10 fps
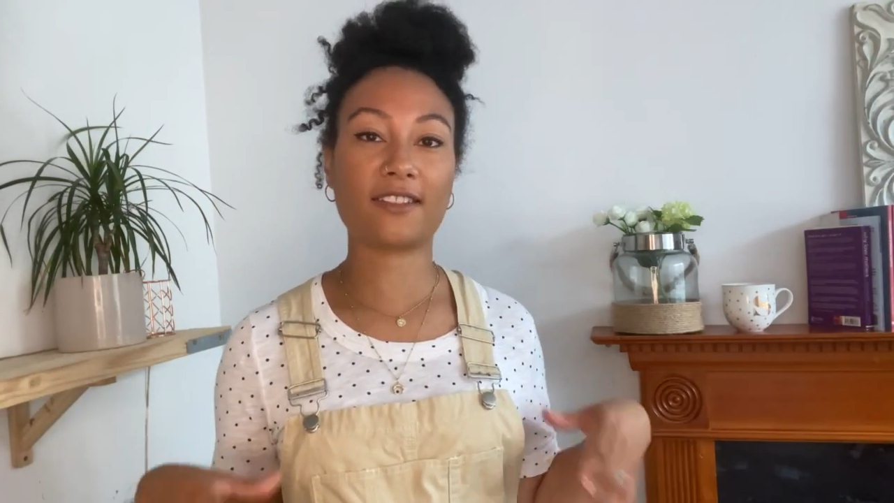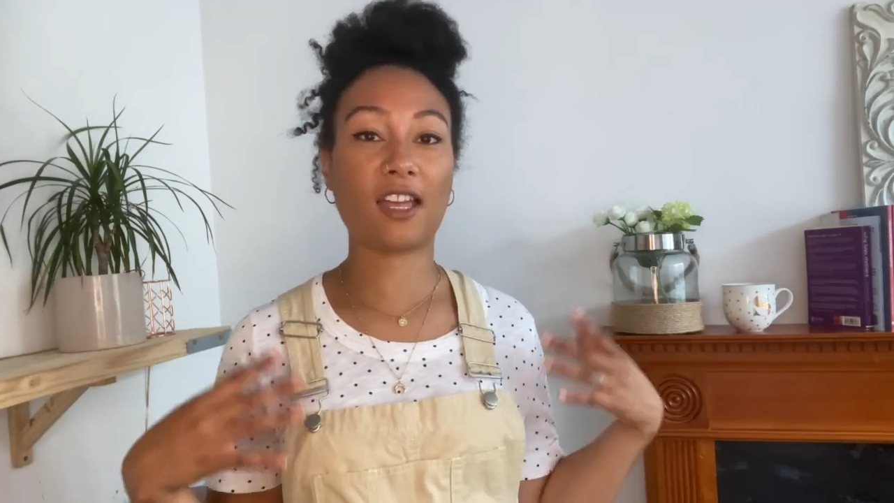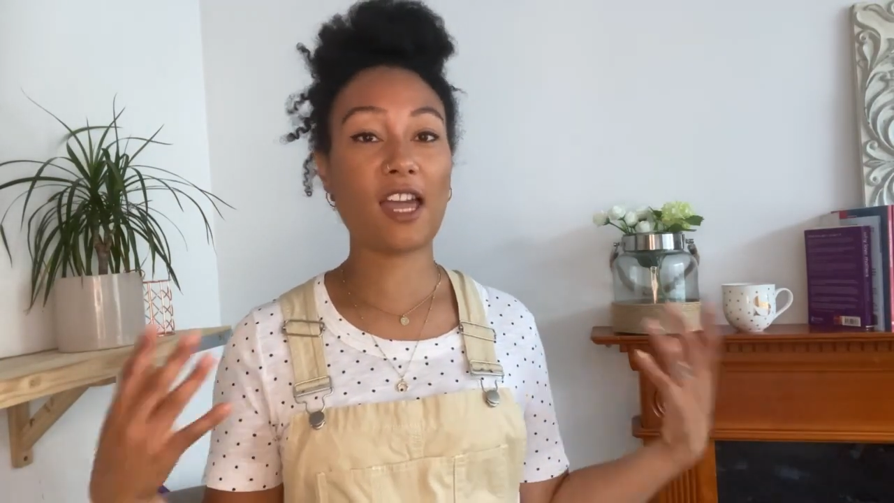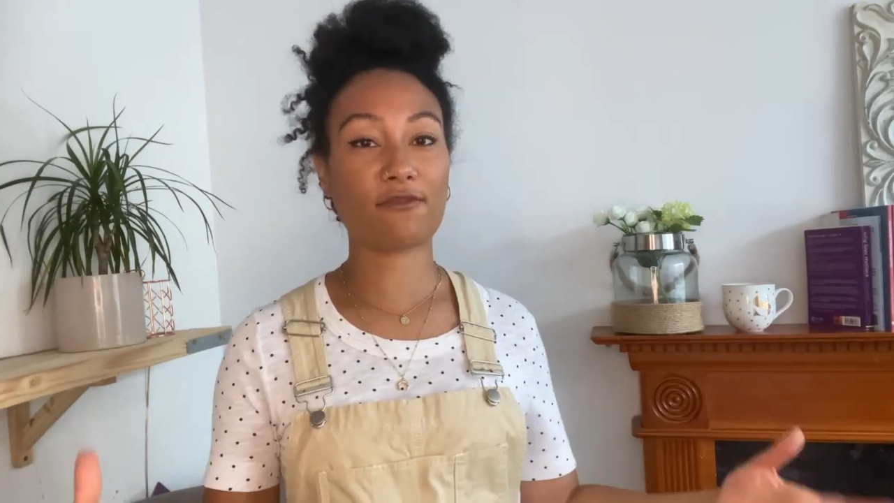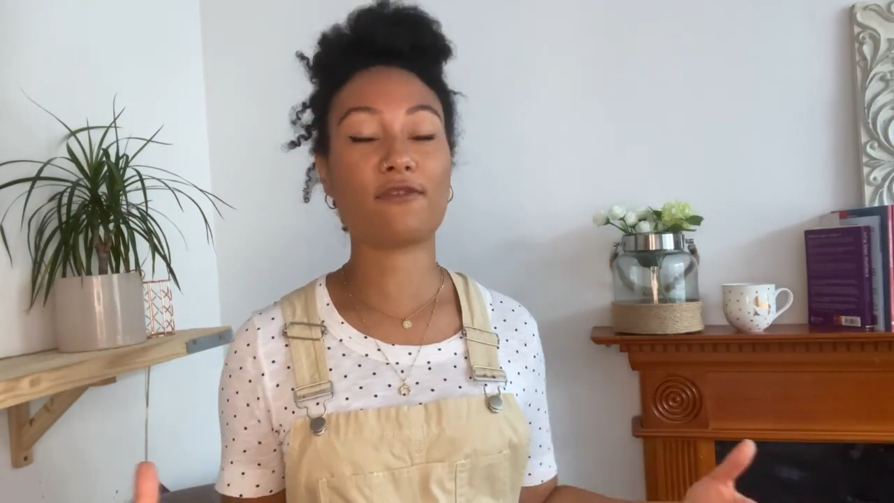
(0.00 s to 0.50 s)
So
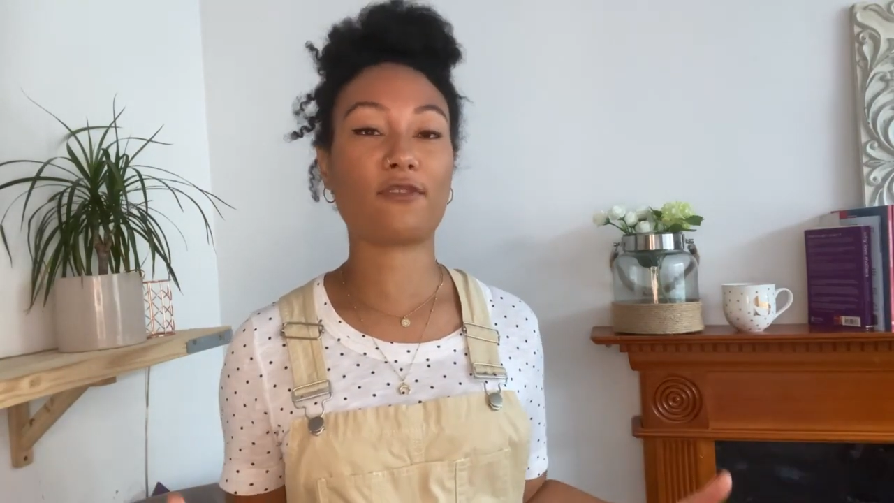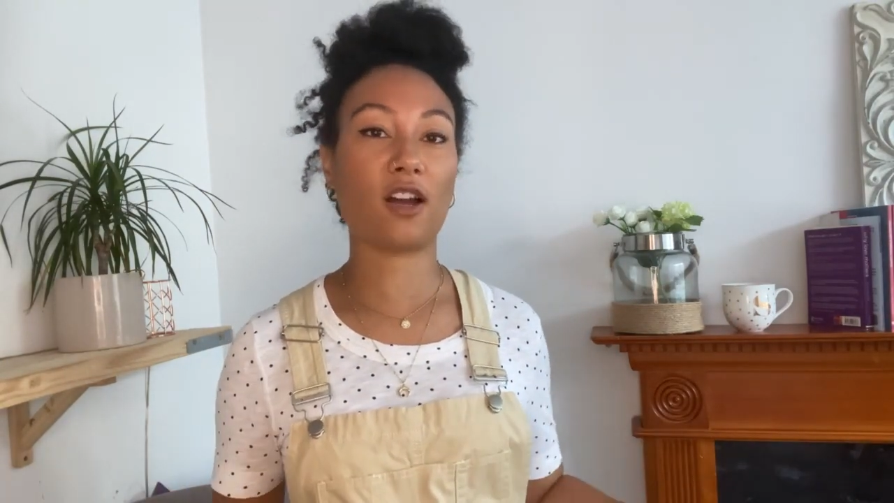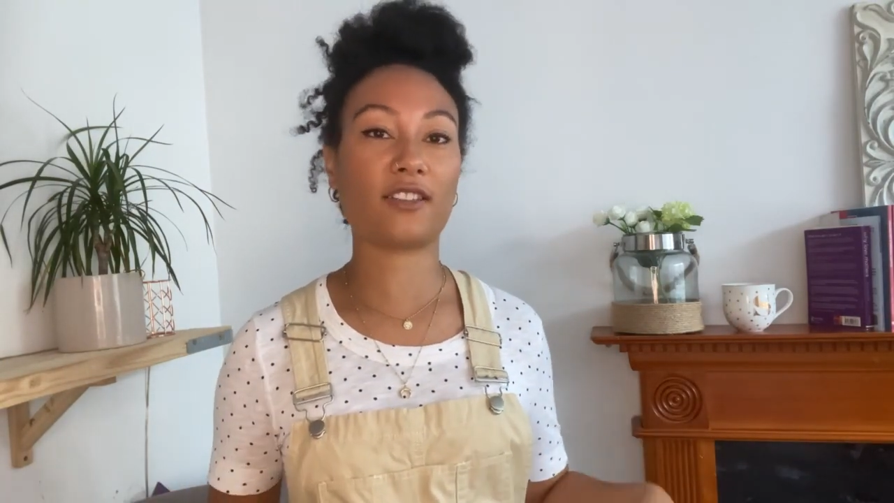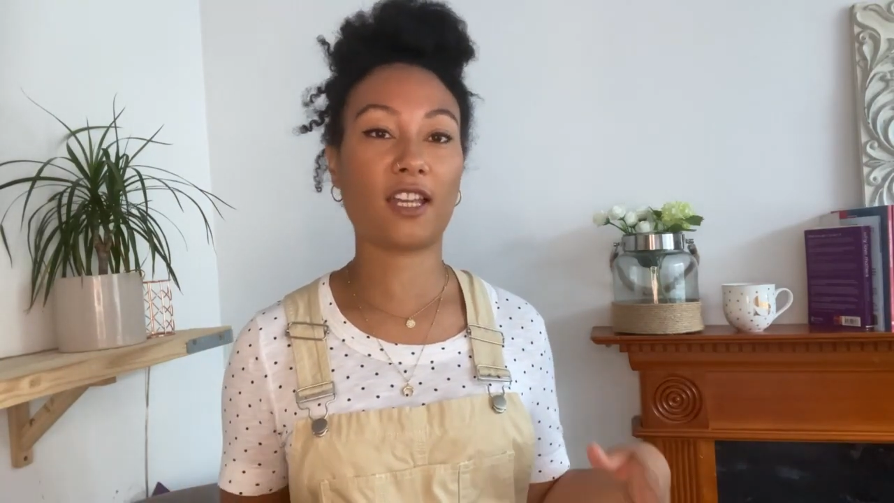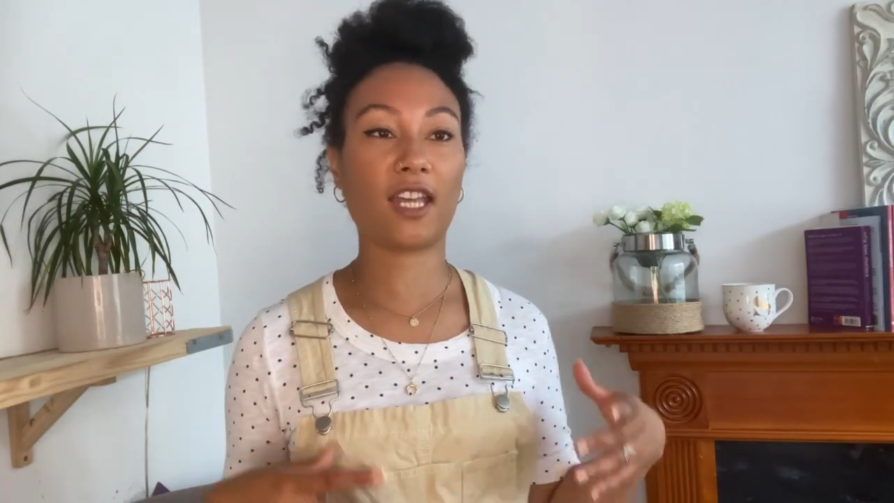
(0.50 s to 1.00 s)
every
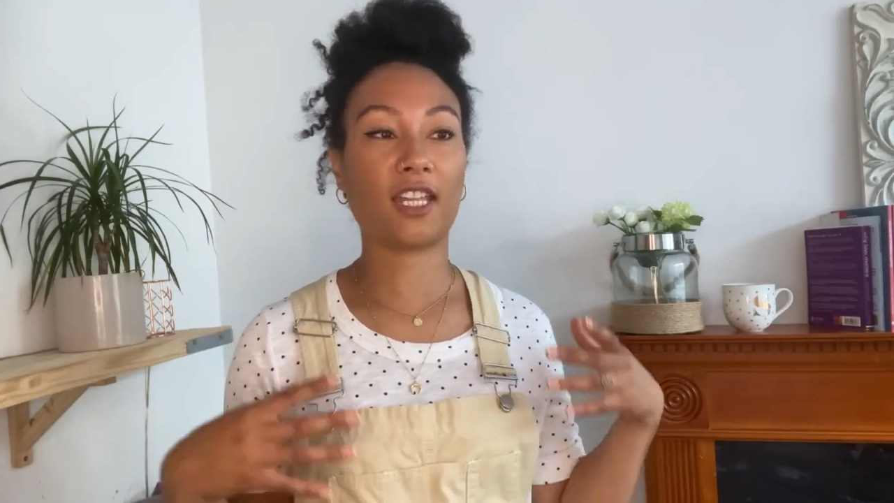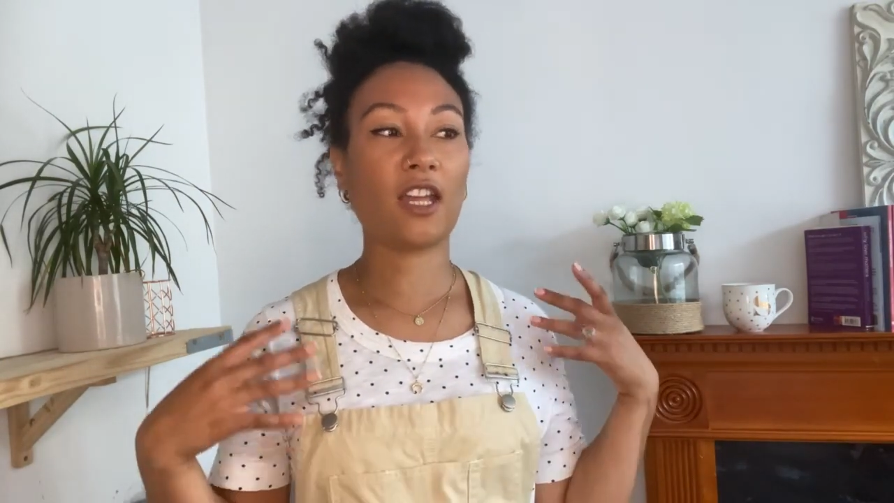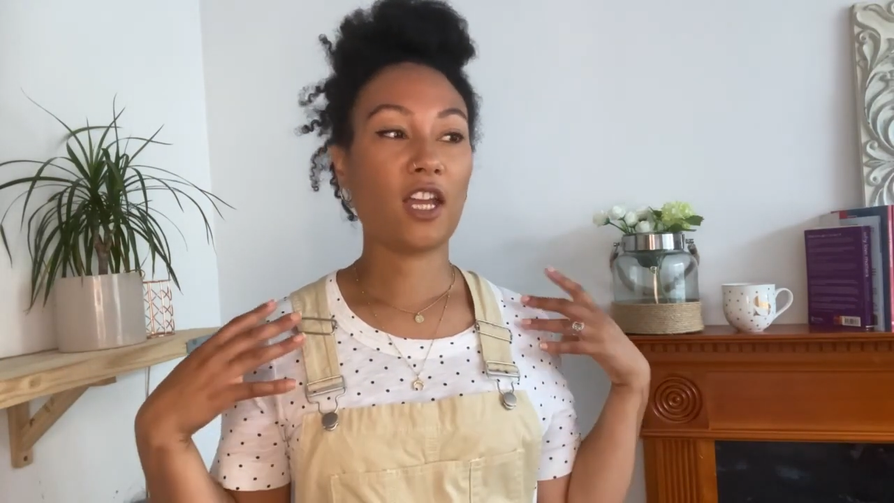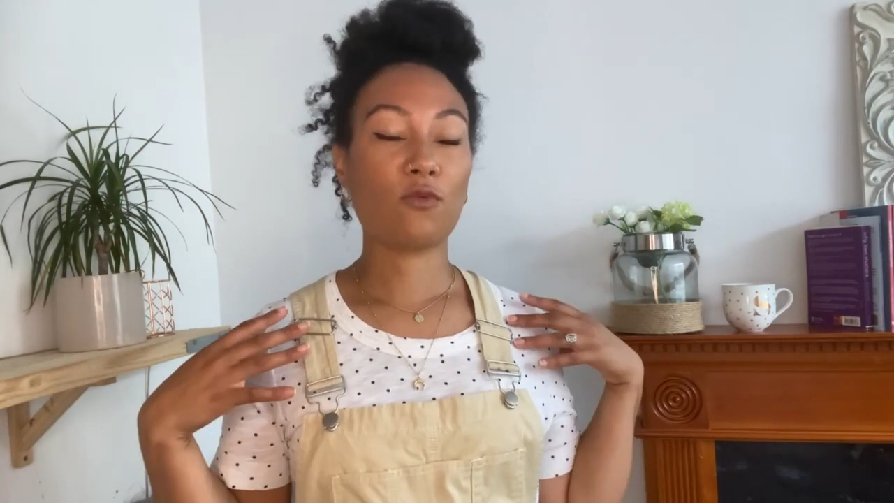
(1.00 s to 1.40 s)
Friday